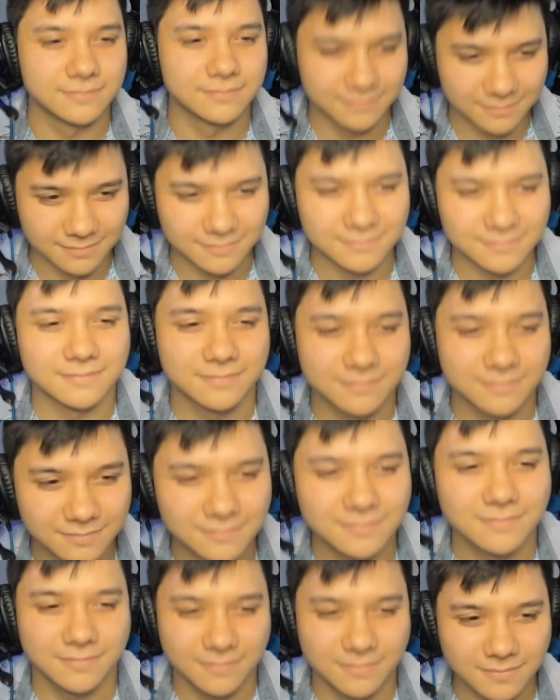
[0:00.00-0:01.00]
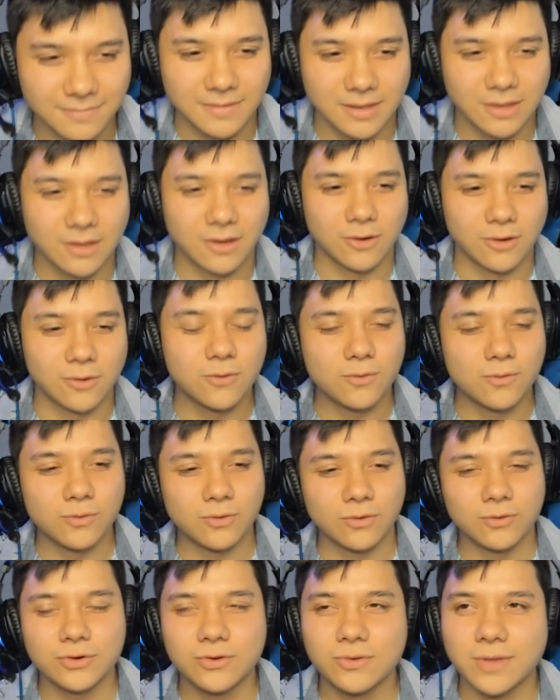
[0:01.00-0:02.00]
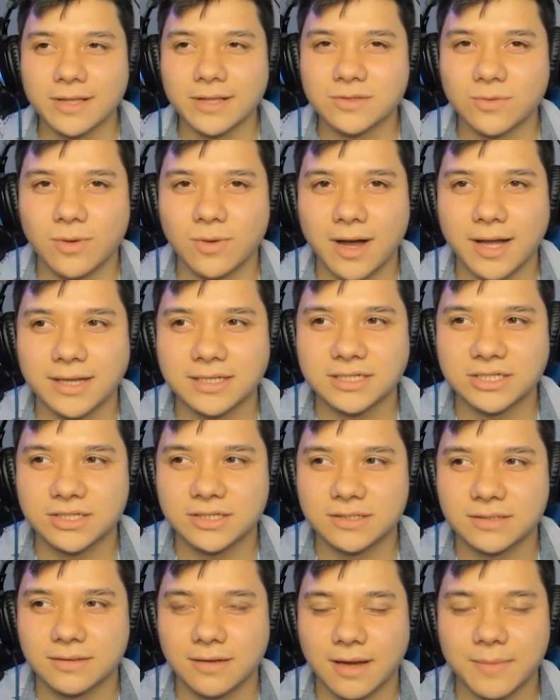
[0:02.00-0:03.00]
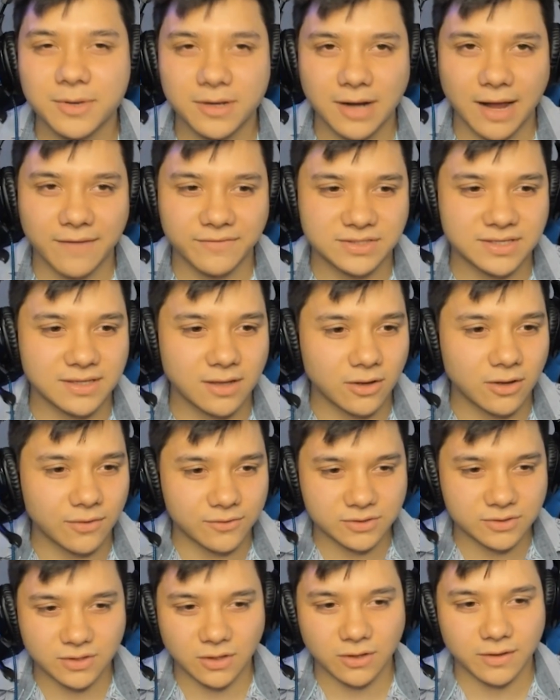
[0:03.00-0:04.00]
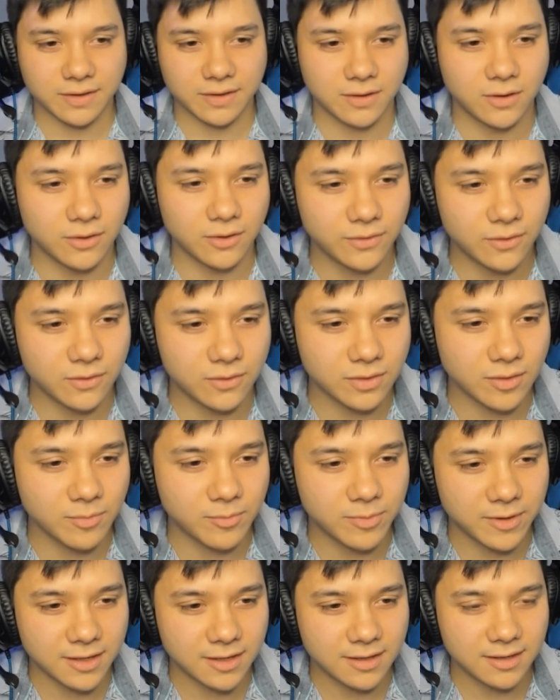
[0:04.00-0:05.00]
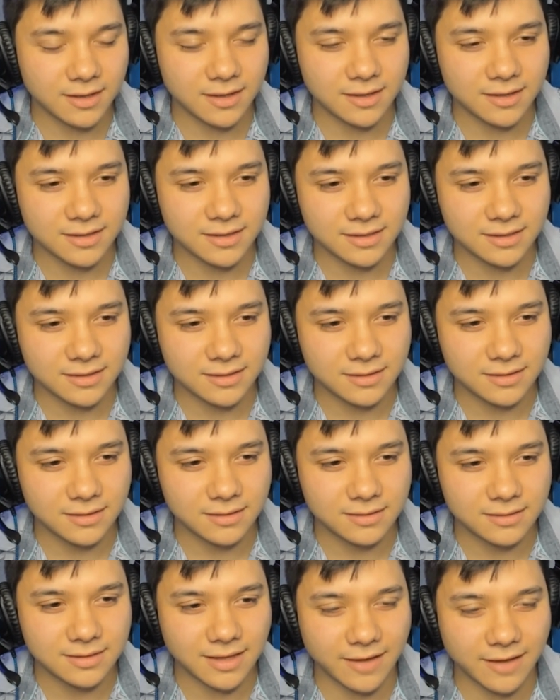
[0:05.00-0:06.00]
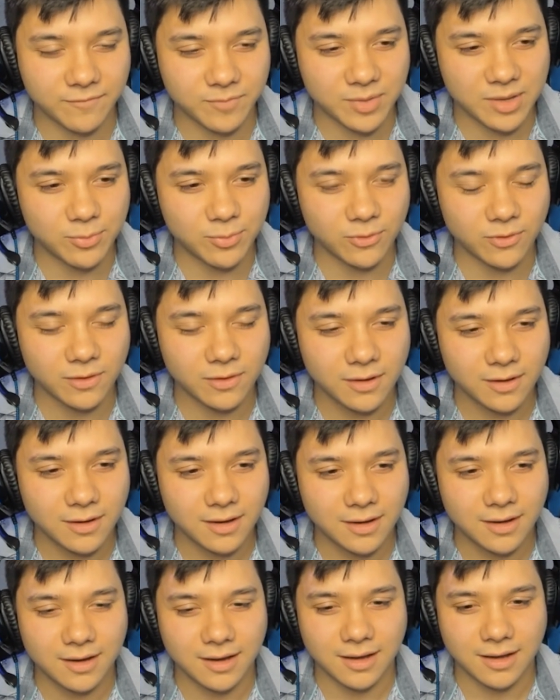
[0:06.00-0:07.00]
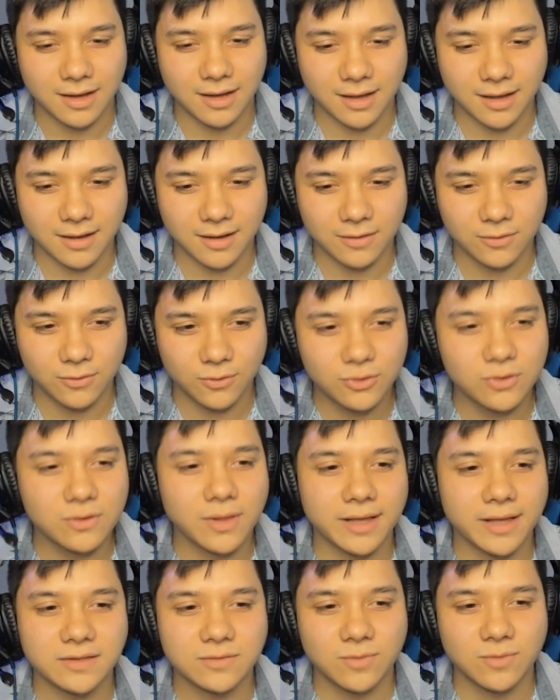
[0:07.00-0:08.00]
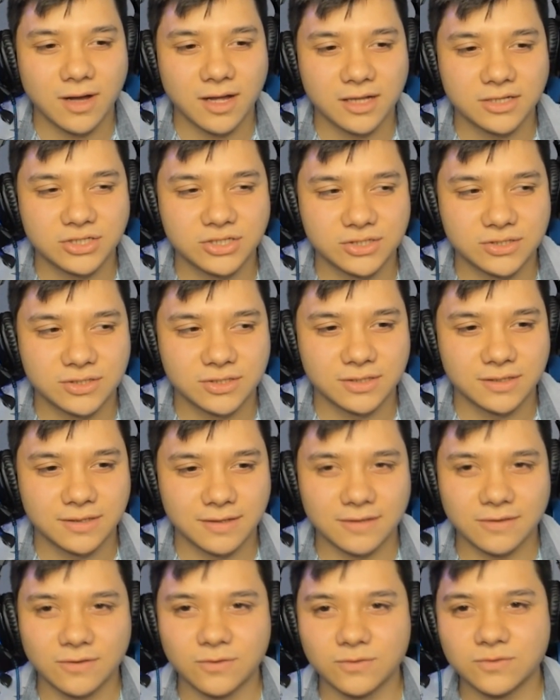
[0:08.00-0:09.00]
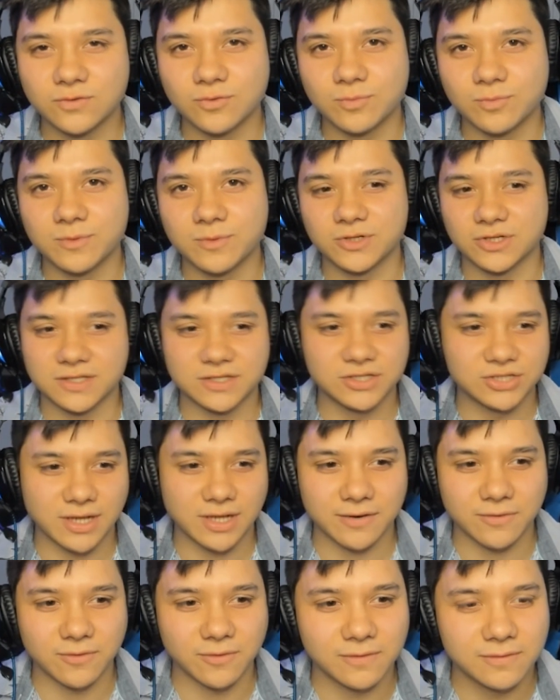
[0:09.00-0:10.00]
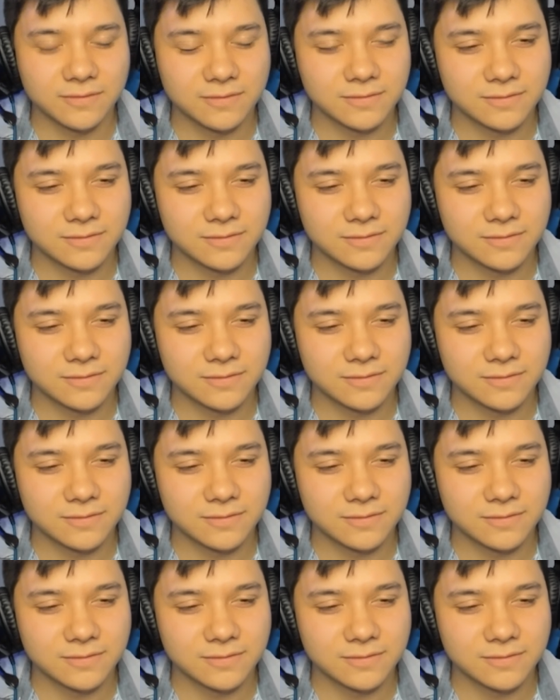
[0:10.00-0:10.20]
Who do you like to watch? I mean, obviously there's all the big indie dev people. Who do you like to watch in YouTube just in general?